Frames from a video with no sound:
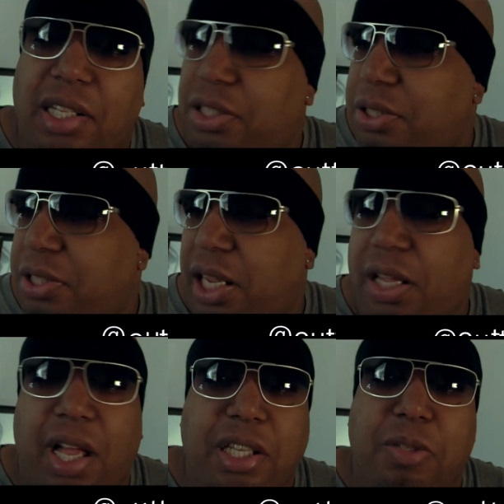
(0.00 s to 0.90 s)
So you're like,
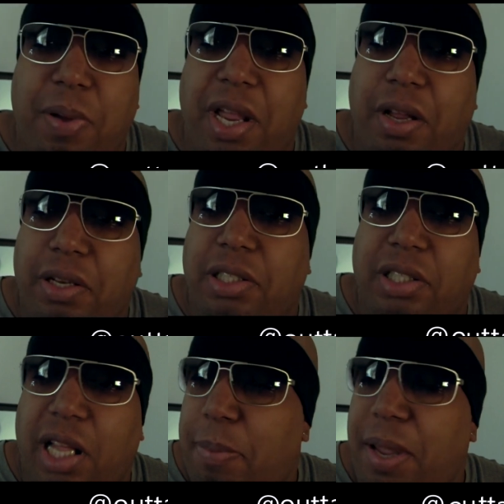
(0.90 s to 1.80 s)
I just paid
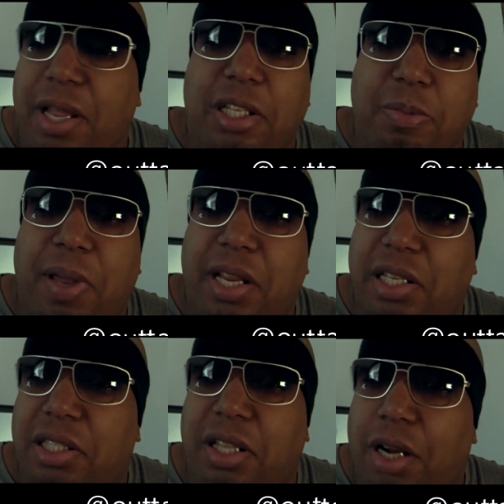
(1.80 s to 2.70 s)
this
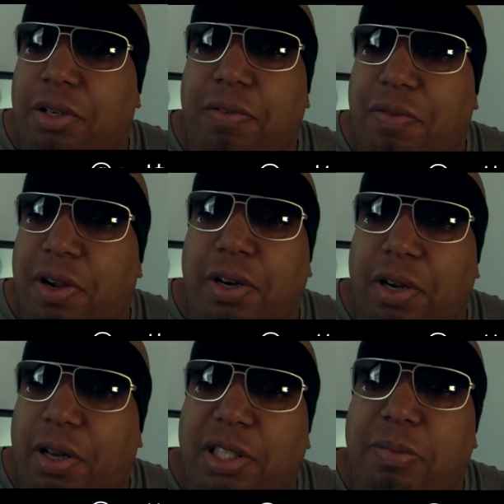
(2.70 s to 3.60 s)
doctor fucker
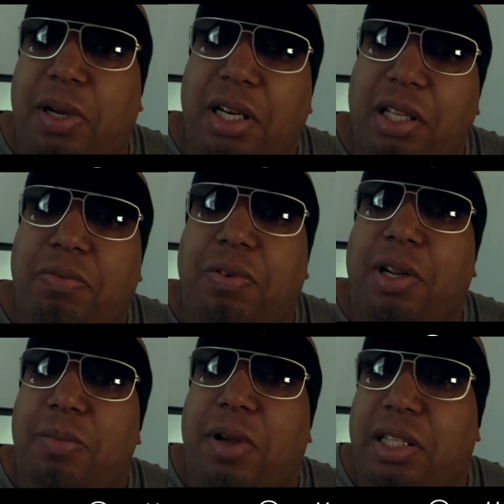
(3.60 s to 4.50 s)
all this money for
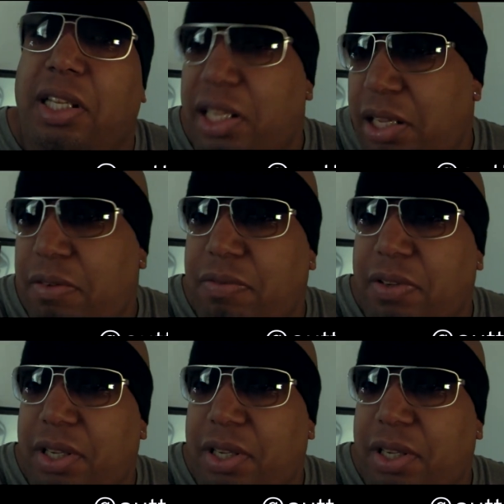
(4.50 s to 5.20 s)
him not to live.